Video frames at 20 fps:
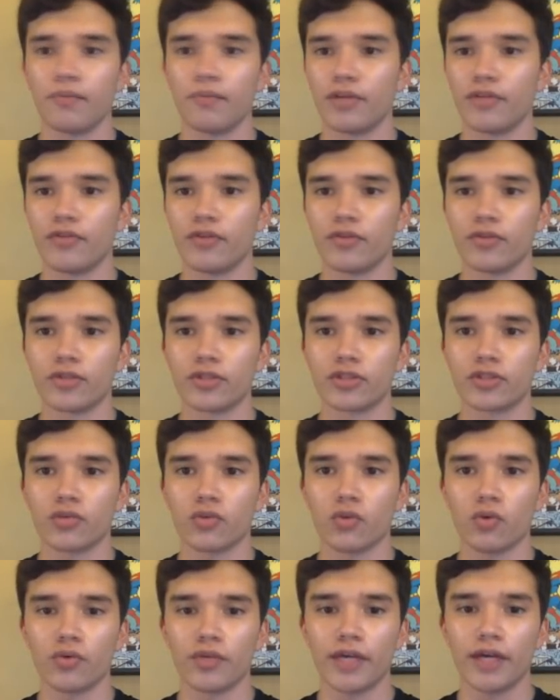But if we were to
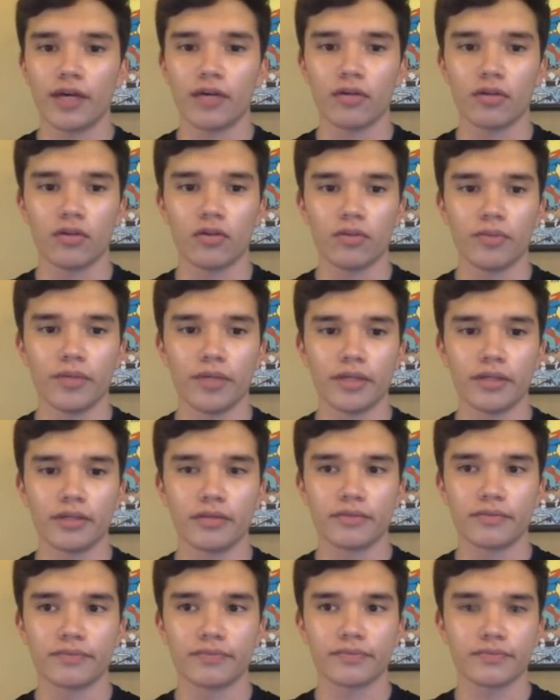scroll down a little bit
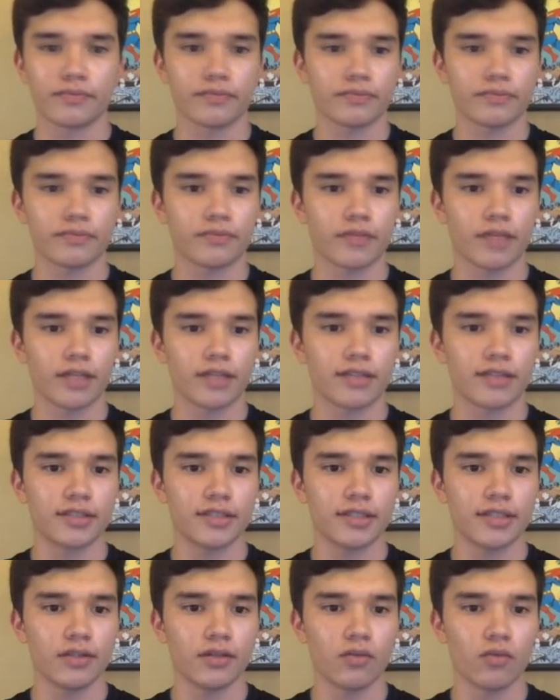and
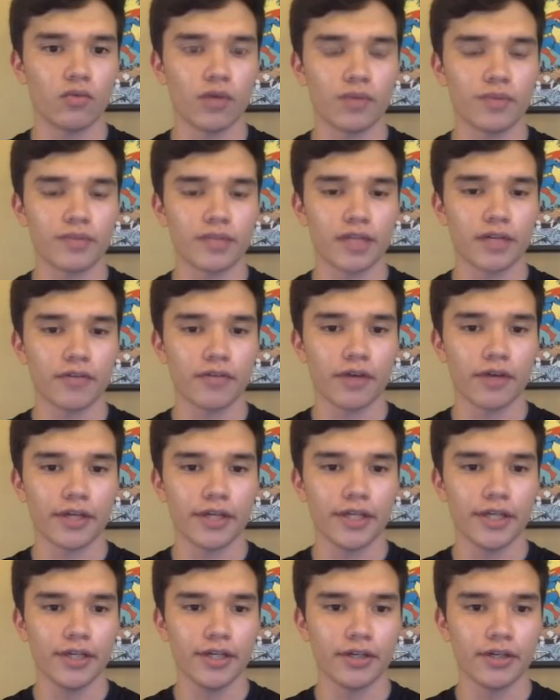see the website right
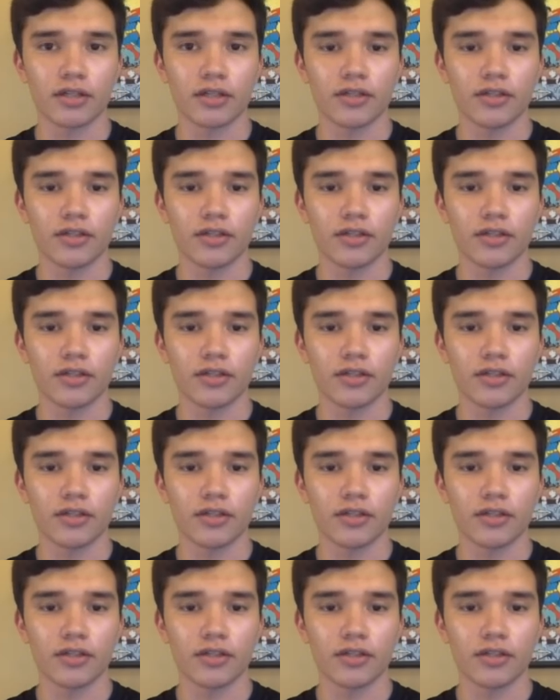here,